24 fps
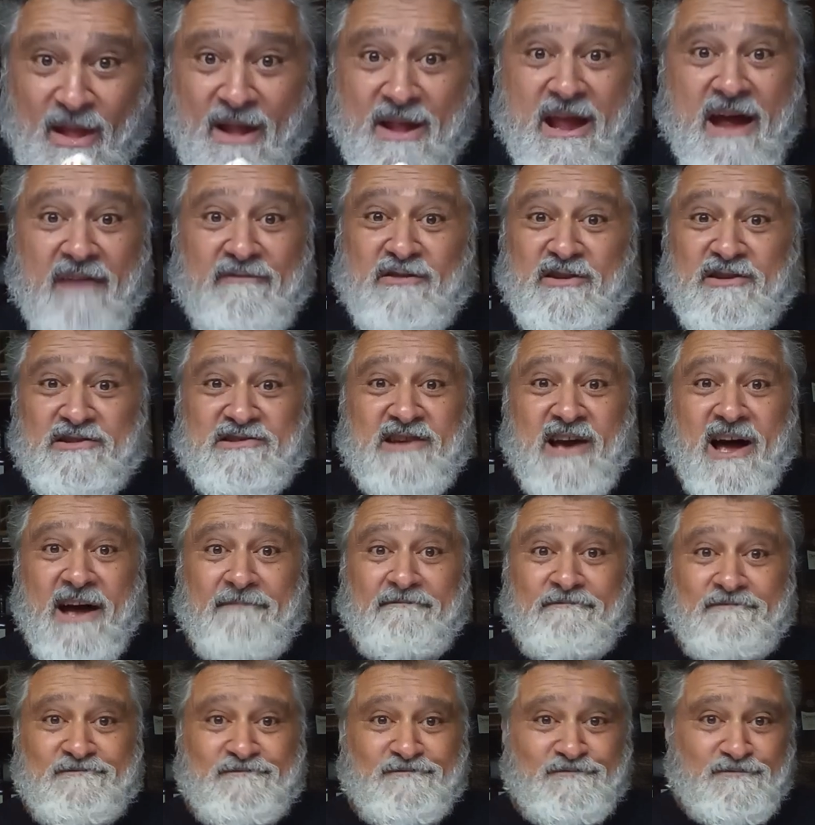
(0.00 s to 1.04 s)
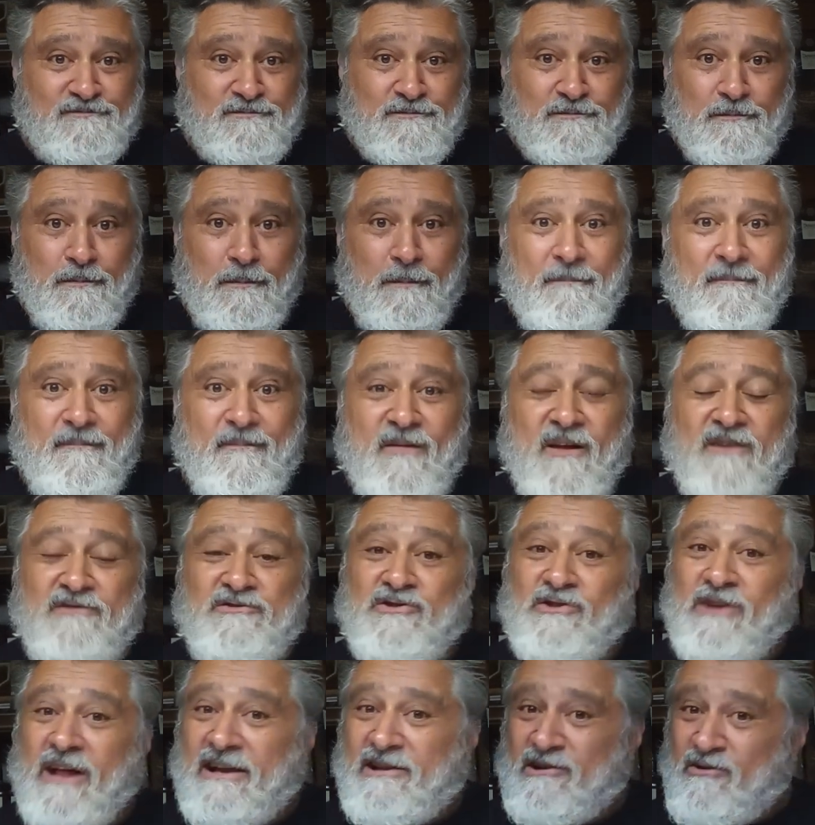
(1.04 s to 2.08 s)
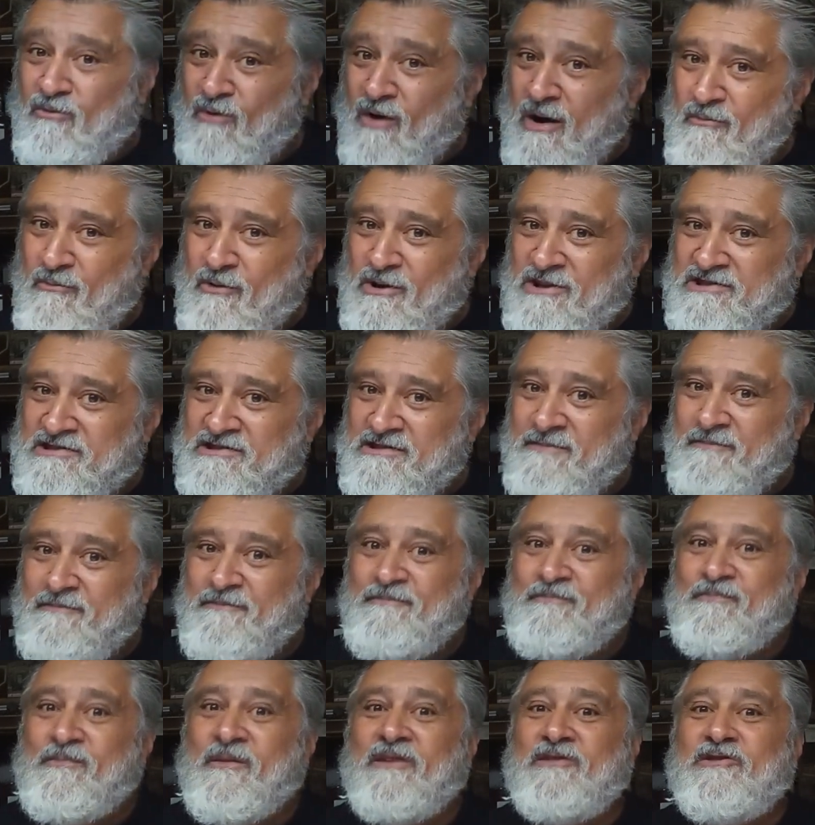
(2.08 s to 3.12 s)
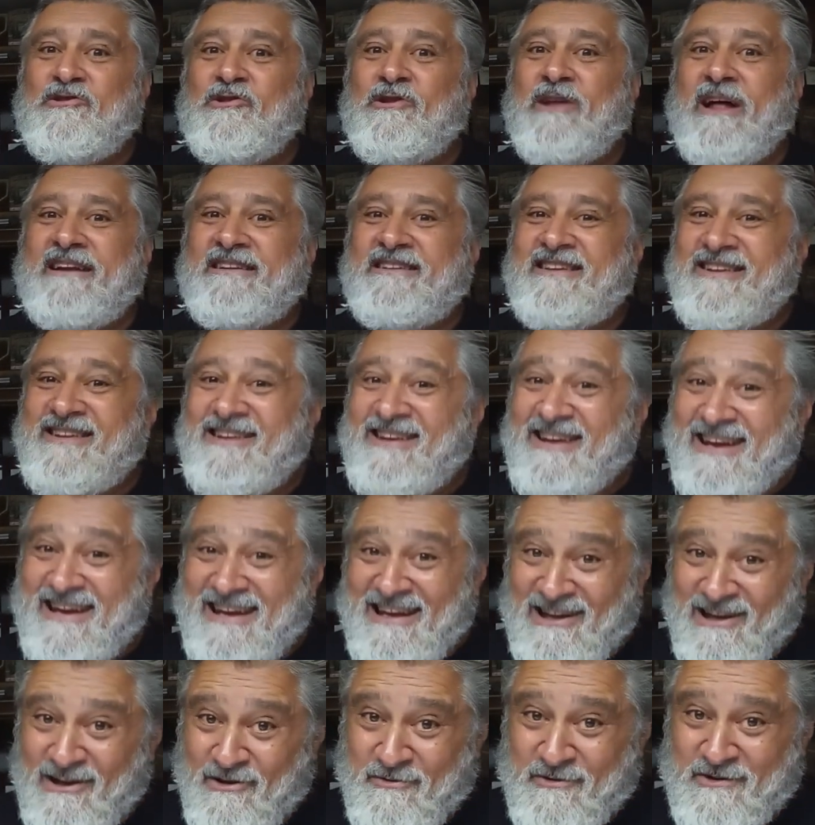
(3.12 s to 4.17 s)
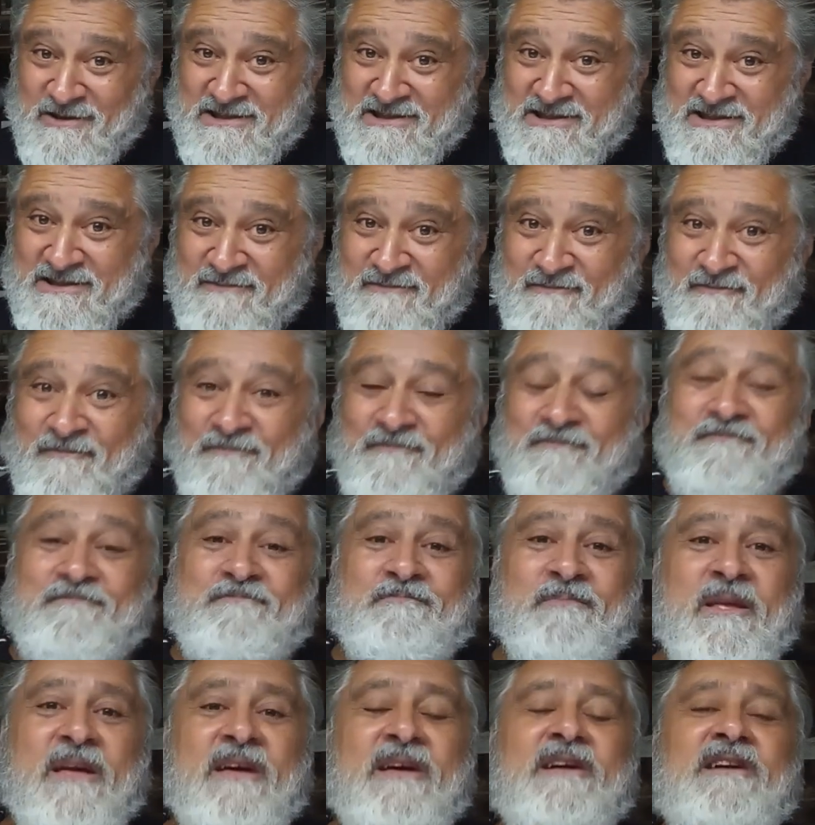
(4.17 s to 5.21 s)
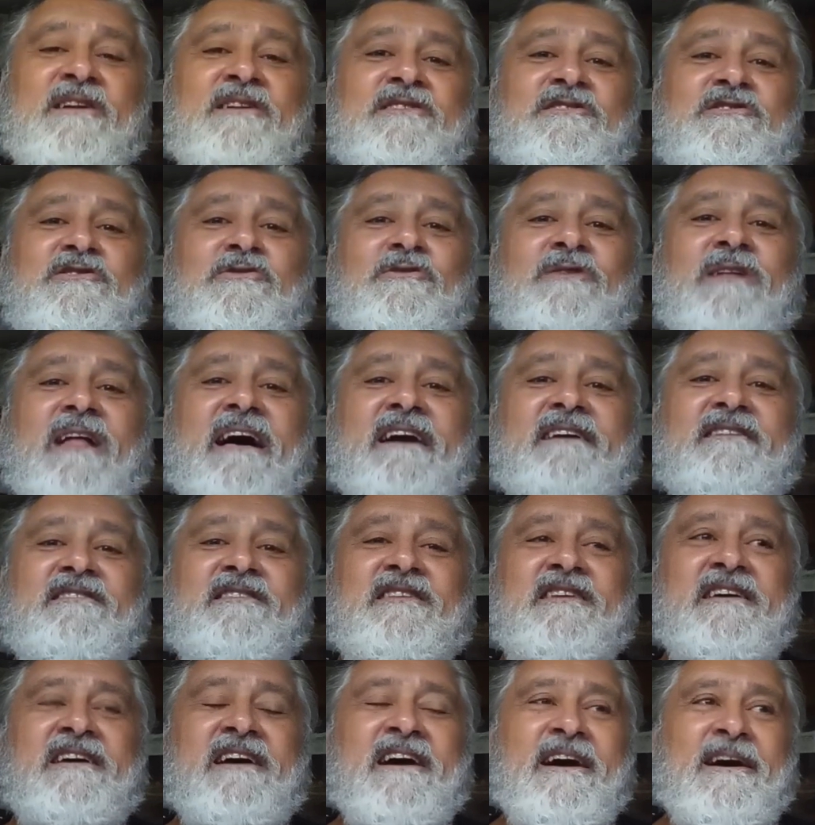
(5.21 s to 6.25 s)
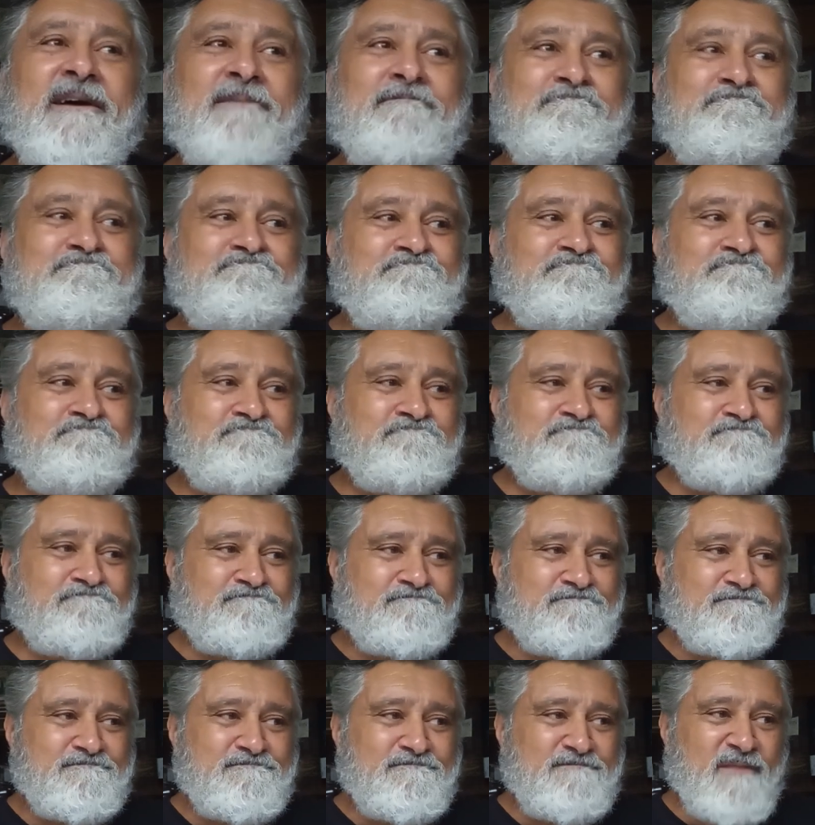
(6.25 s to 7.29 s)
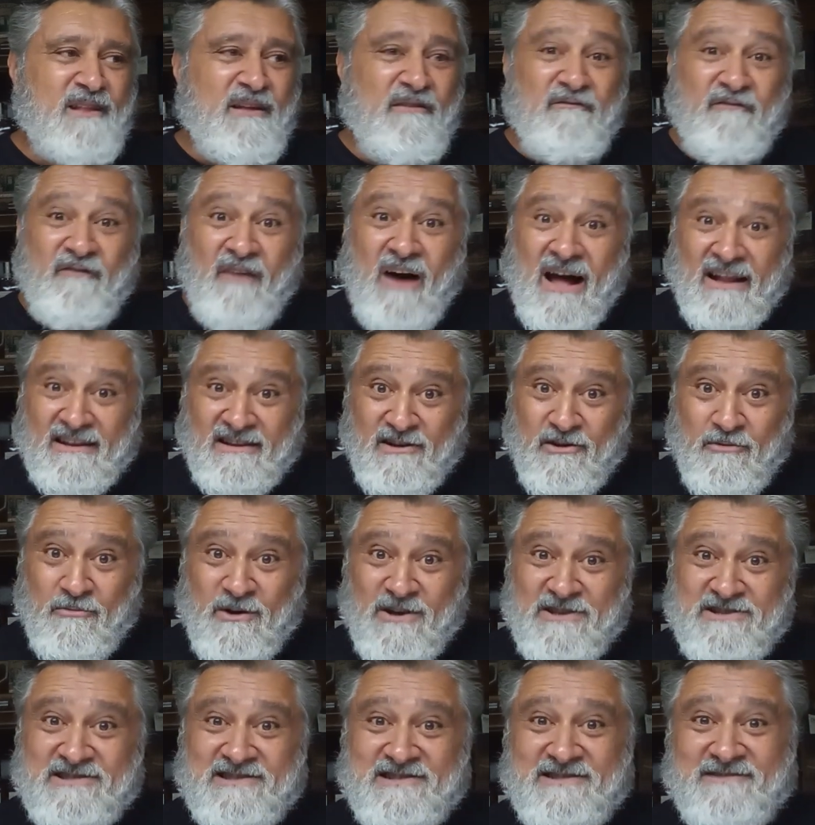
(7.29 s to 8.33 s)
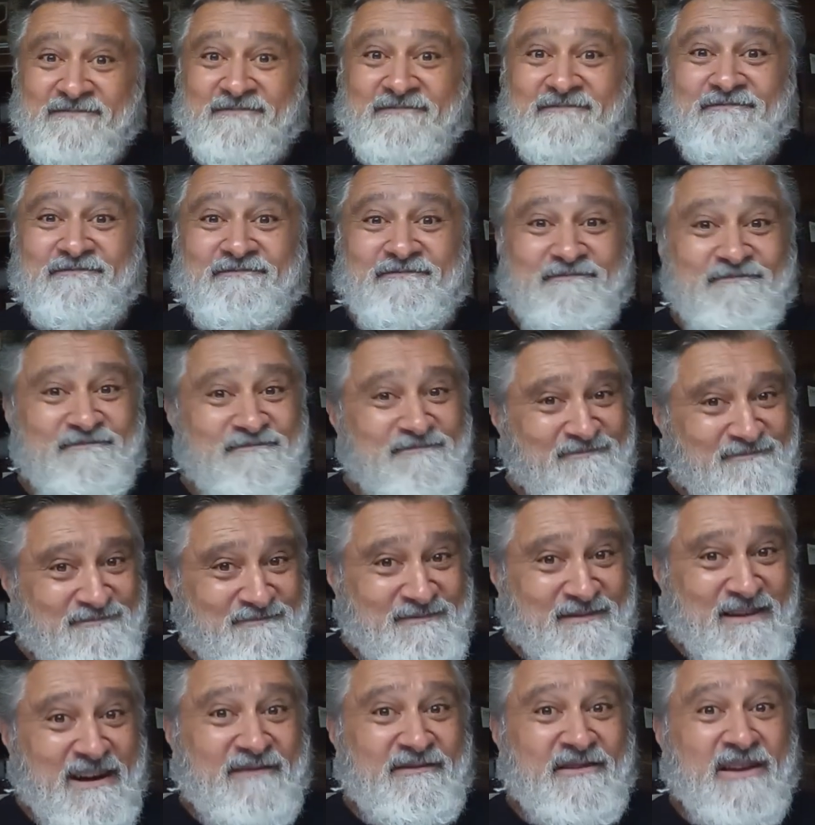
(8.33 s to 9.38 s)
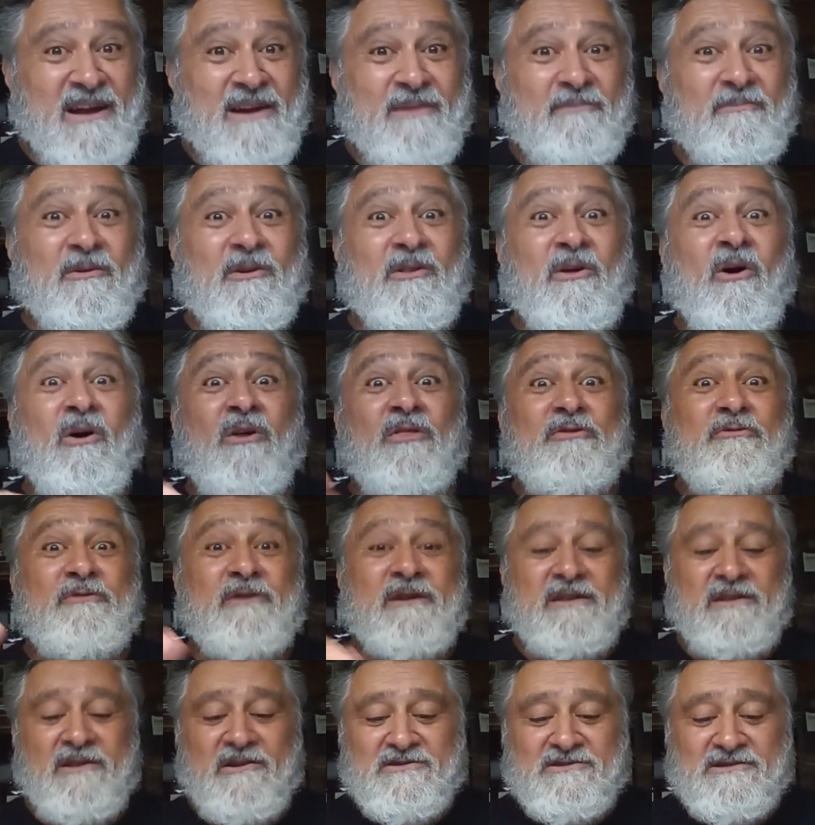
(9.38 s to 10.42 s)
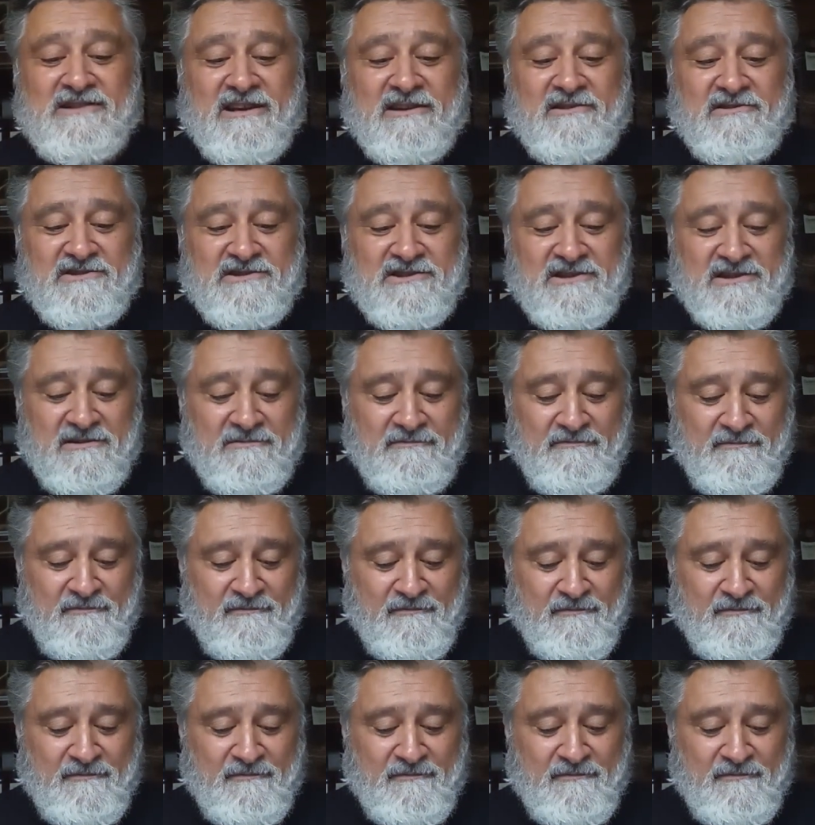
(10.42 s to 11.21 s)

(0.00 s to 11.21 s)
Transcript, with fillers: And you have to decide, do you like the rum ones? Do you like the tequila ones? Do you like the um, vodka ones? I've done them with all three of those liquors in them.